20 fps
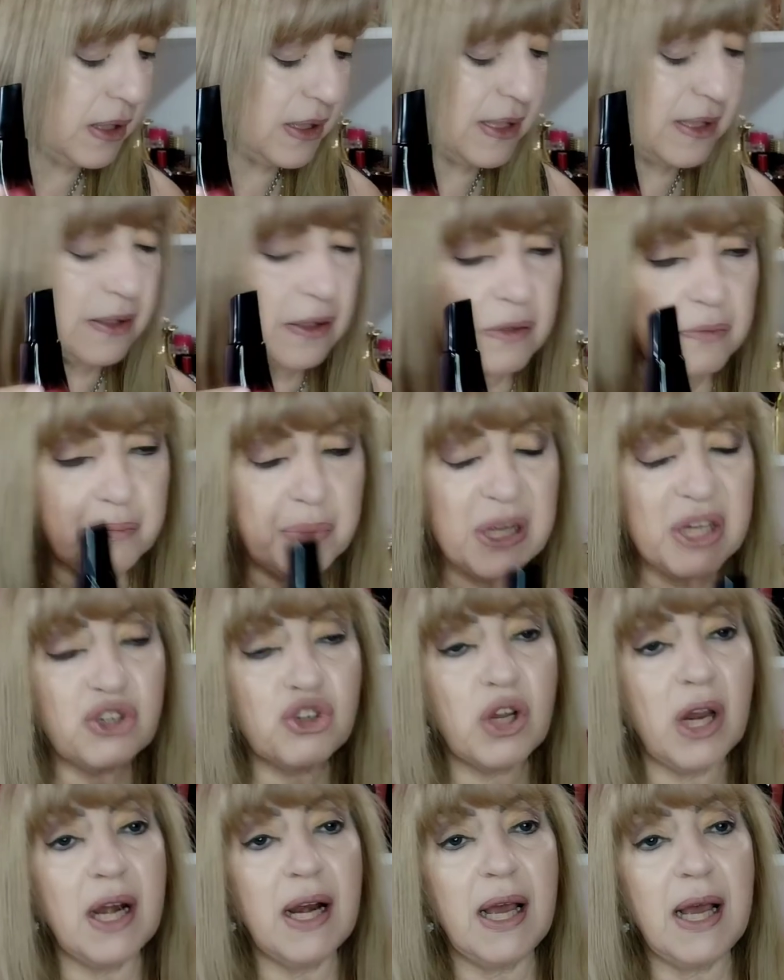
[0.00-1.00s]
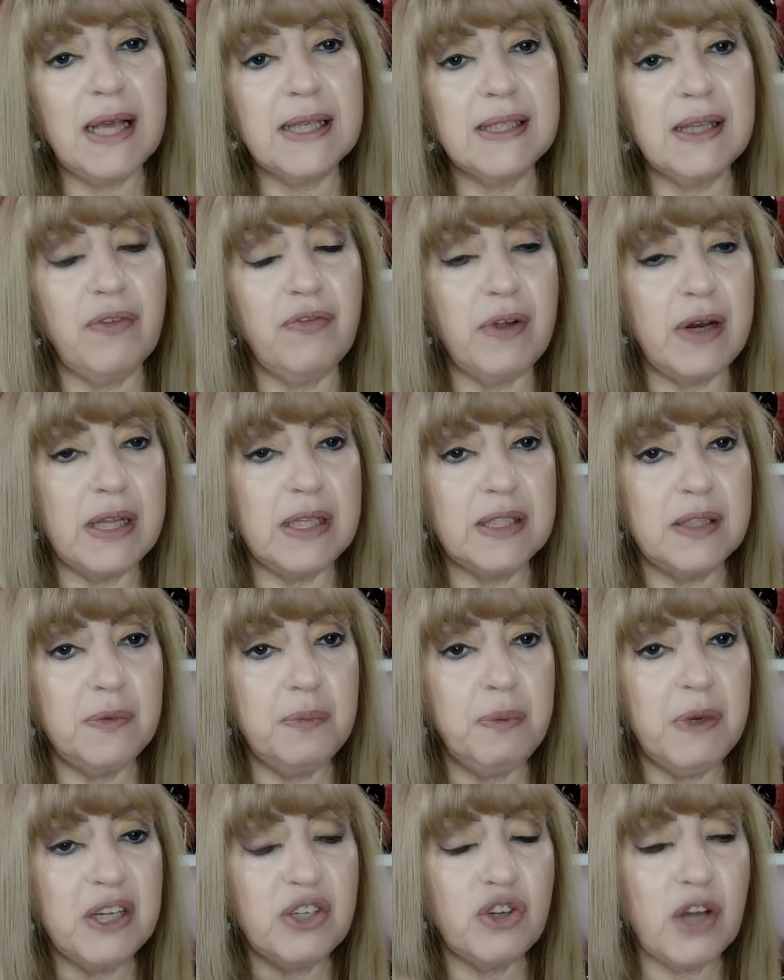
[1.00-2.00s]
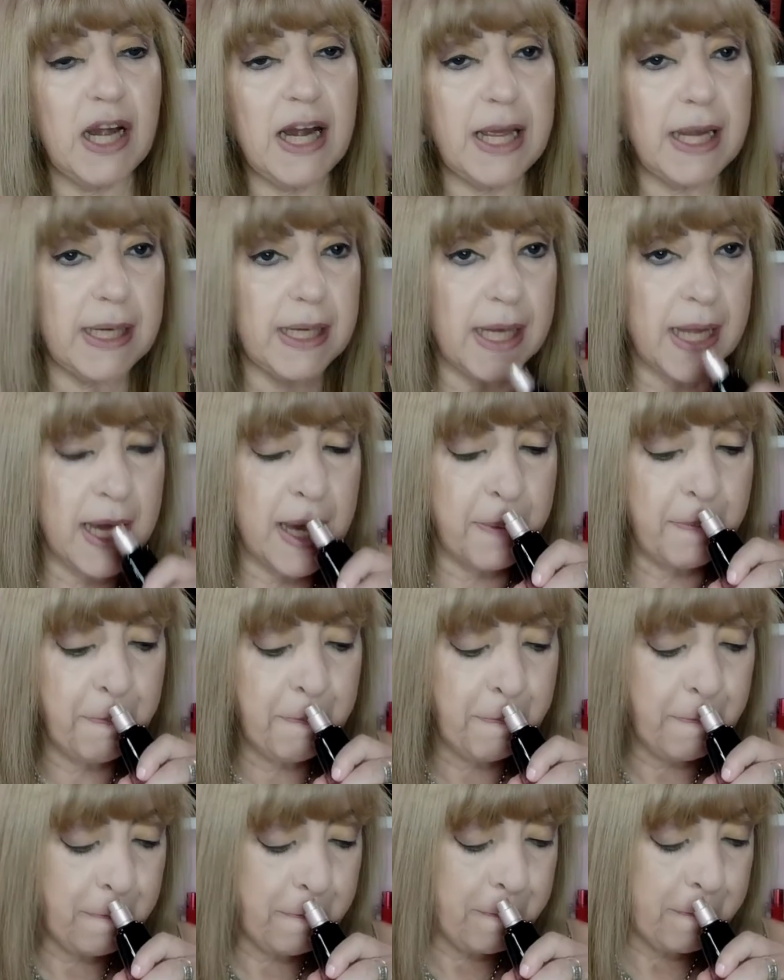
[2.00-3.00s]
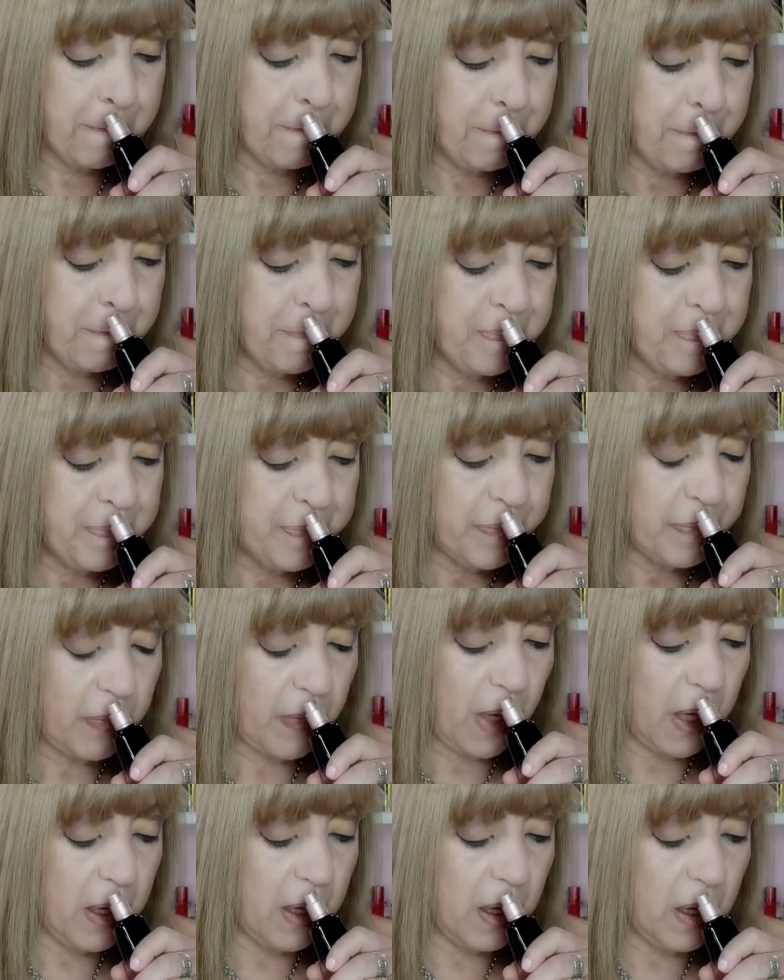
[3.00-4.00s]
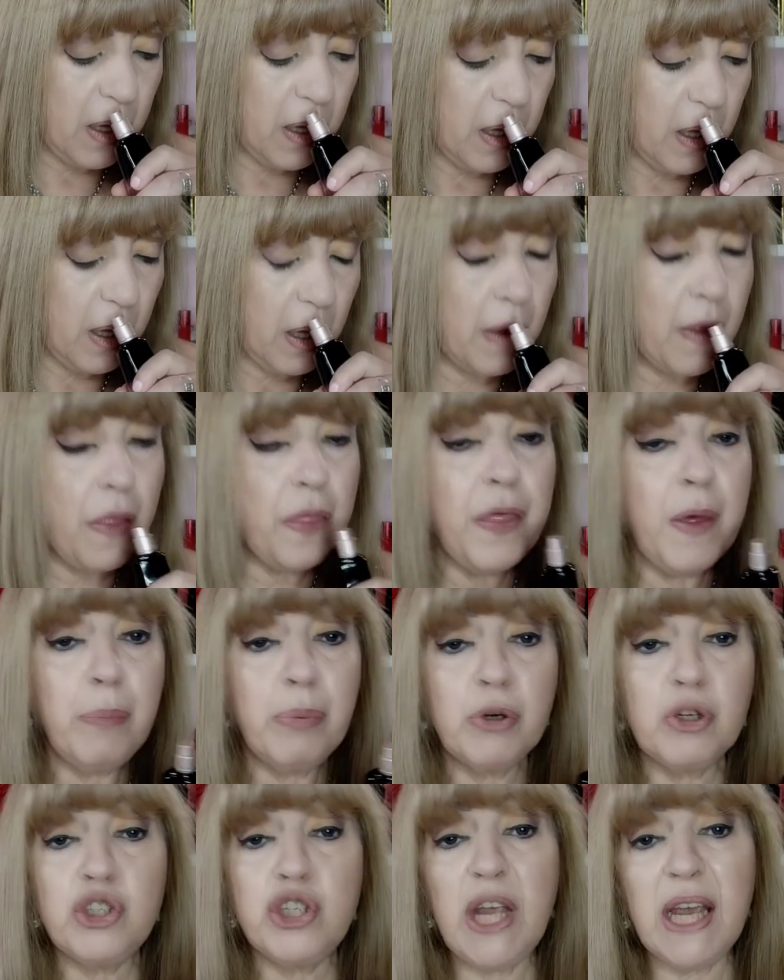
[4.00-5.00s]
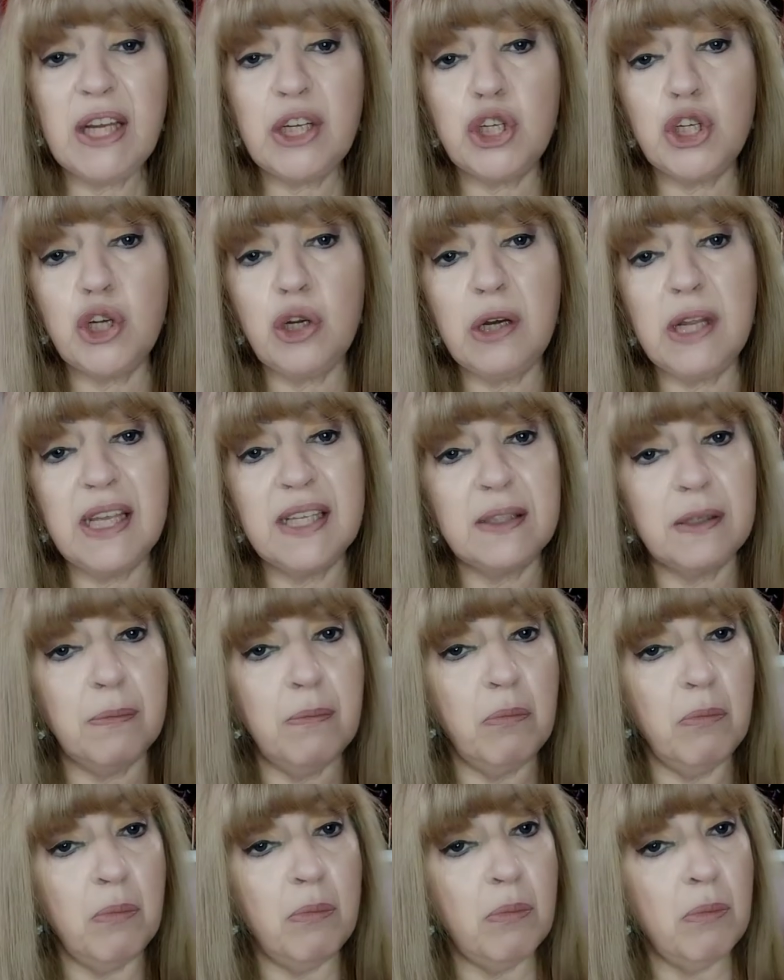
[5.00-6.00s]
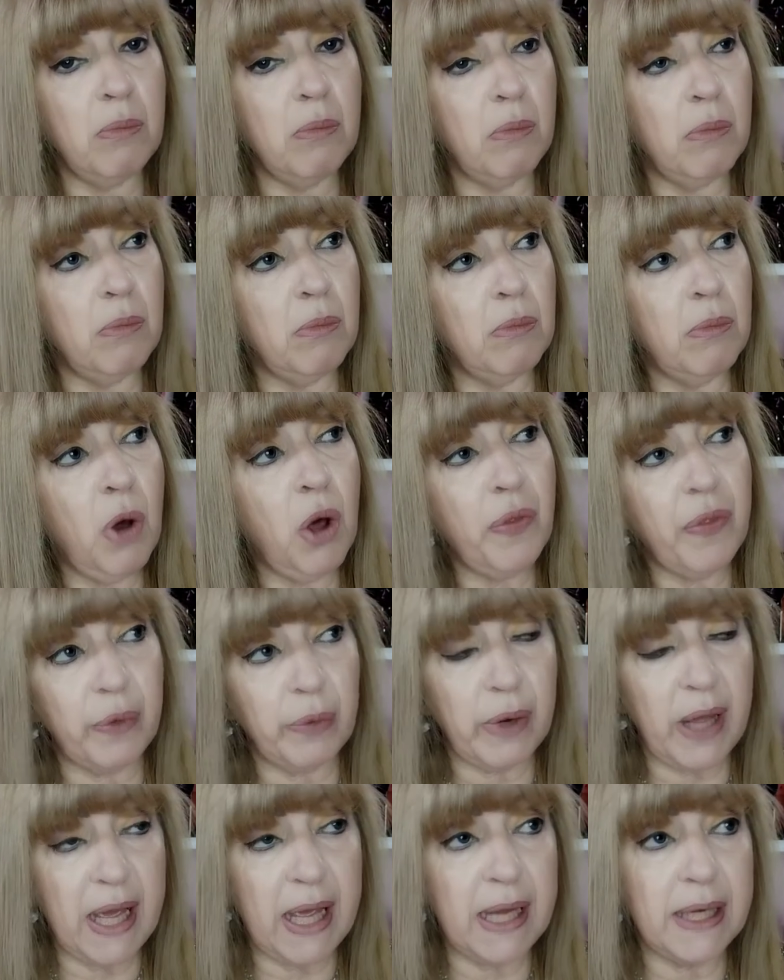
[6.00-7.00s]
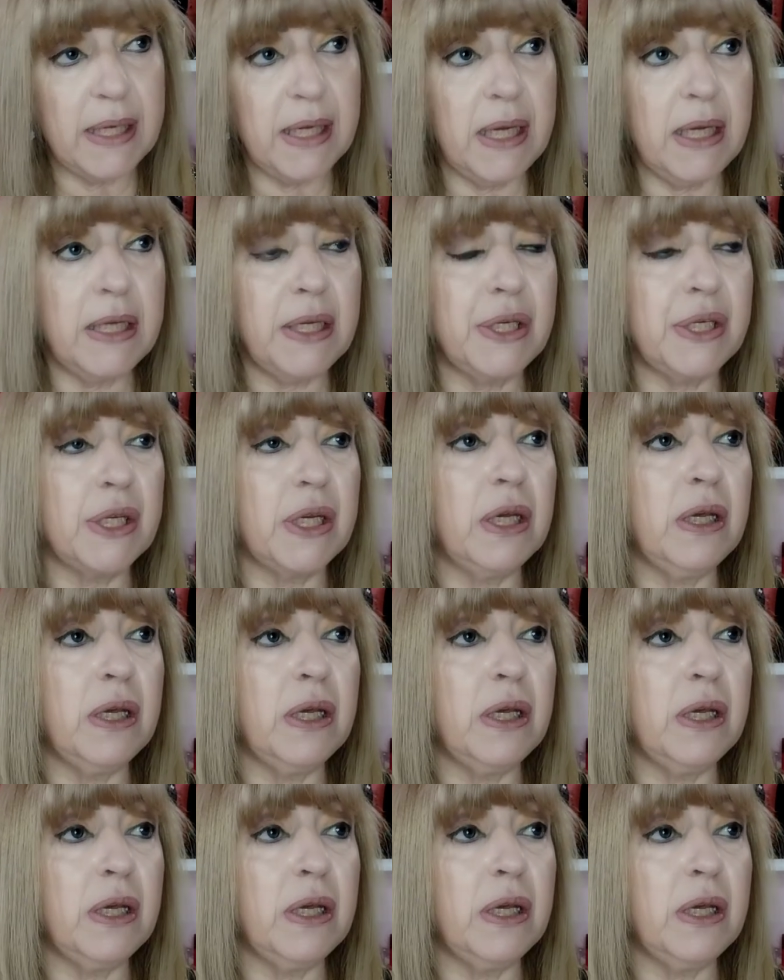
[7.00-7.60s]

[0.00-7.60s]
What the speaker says: special, has a very special idiom. The projection is moderated.